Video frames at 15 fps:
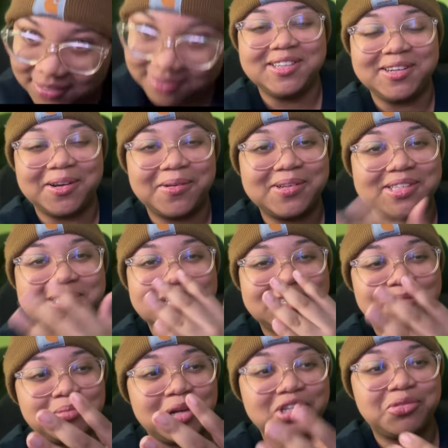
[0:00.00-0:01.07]
You know,
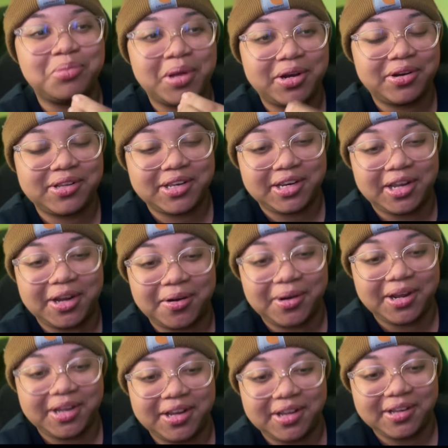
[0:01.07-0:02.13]
it's much better than
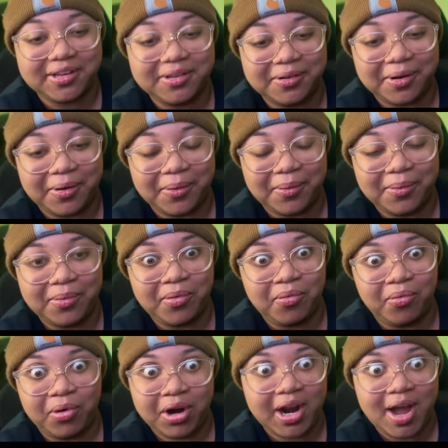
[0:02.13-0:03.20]
hearing, you know,
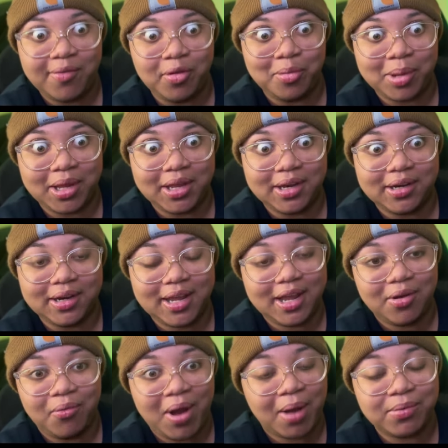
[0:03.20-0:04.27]
where have you been
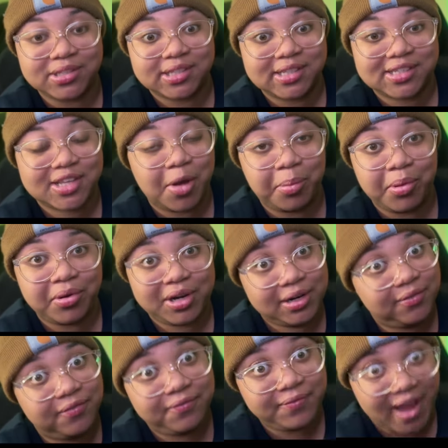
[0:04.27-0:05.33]
and why wasn't this
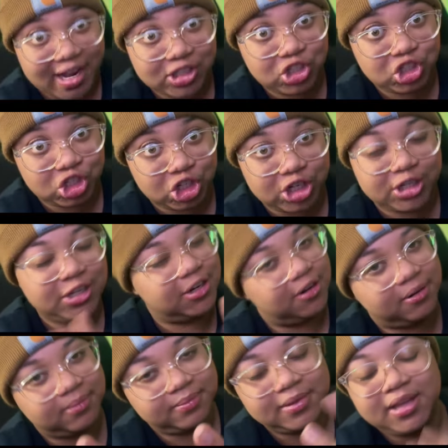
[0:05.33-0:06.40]
uploaded faster? You
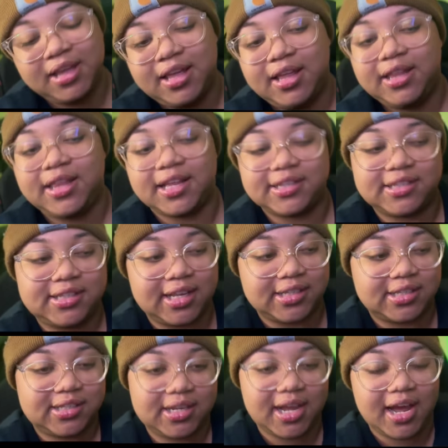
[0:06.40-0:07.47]
know,
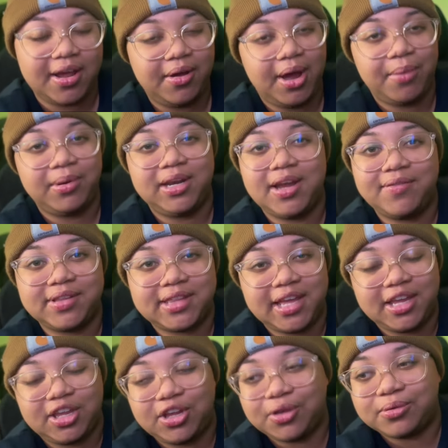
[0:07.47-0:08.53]
I would love a
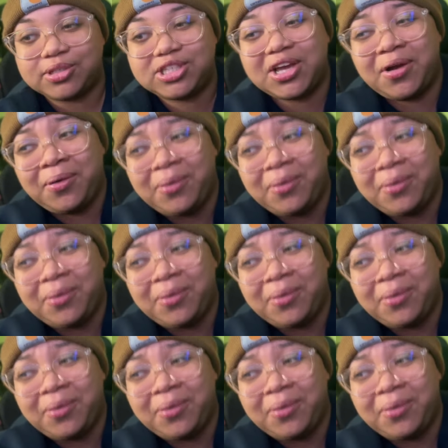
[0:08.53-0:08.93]
thank you, so.